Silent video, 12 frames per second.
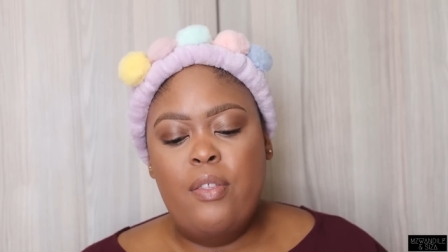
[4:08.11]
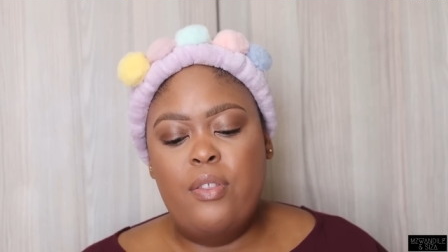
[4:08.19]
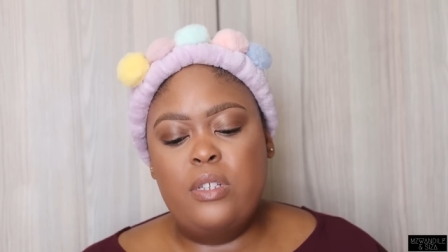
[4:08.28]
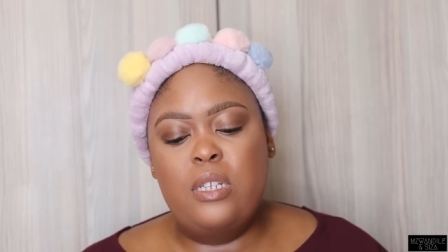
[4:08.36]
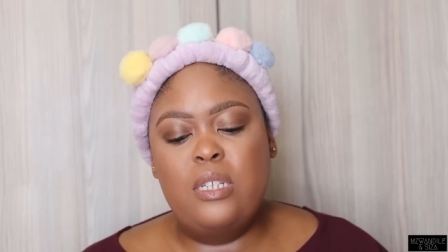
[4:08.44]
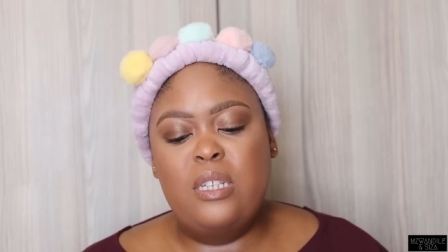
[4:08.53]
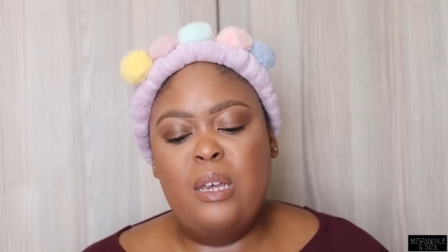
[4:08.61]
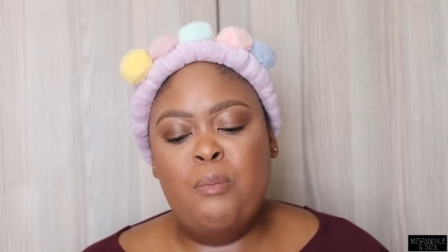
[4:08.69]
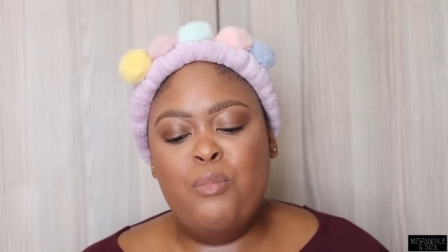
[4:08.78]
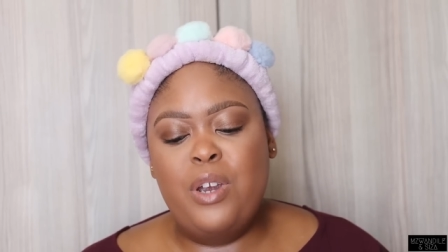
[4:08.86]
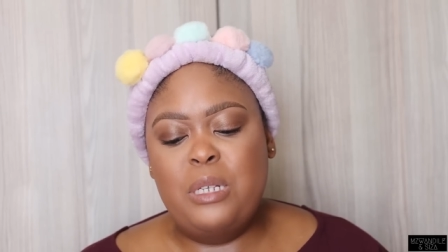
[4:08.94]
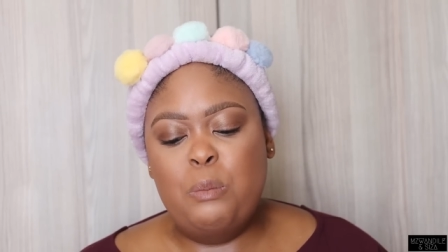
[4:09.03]
this is the
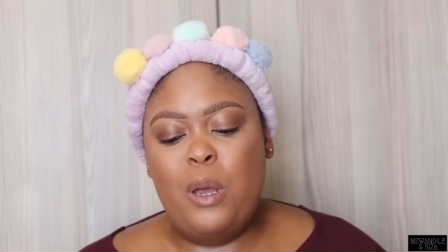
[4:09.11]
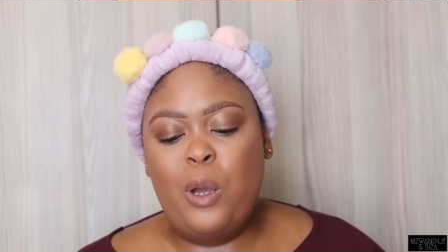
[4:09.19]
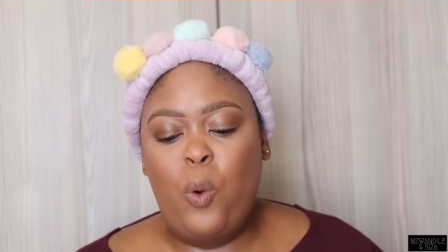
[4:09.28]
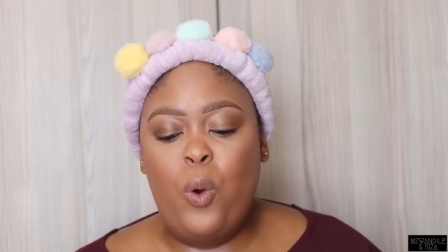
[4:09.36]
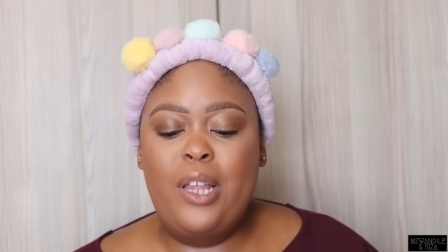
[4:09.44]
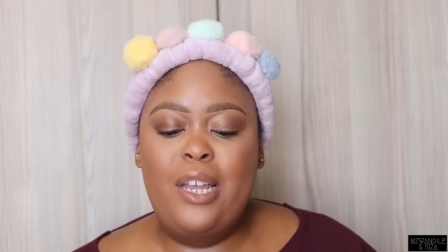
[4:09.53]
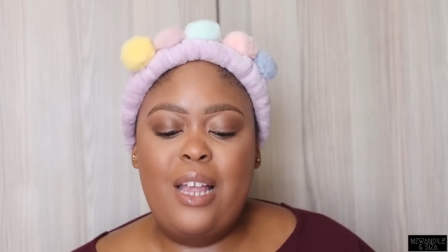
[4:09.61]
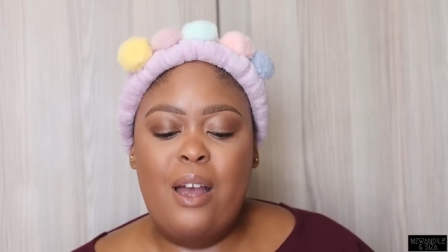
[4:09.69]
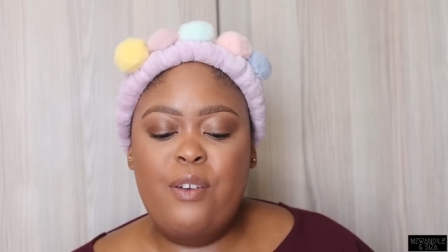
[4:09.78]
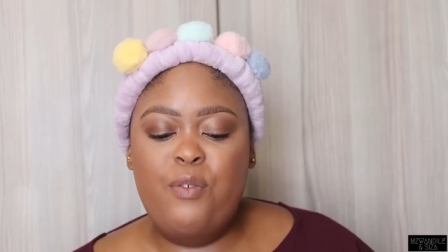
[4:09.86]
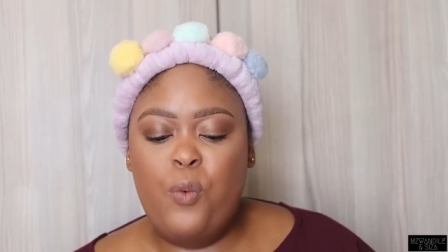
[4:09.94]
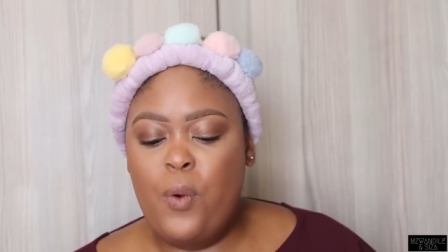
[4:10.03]
embrace my coily
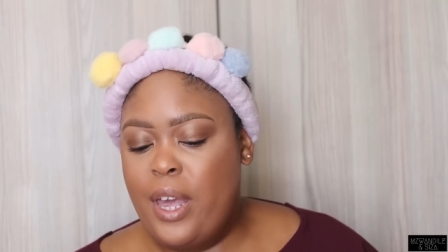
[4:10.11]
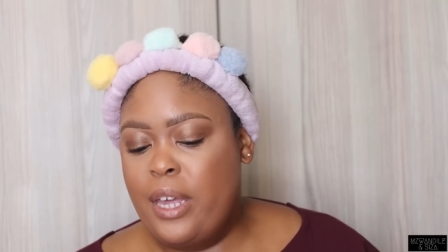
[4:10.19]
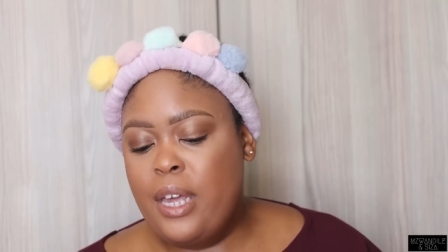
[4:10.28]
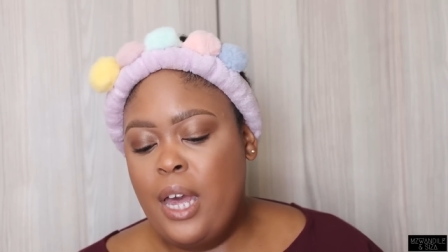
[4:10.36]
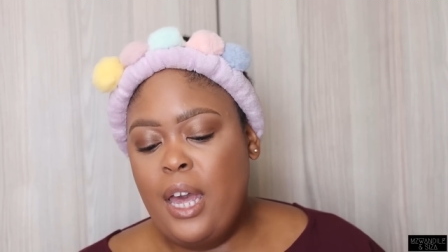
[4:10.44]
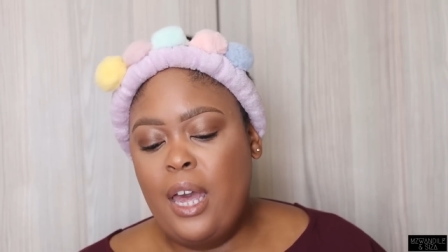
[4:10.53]
life wig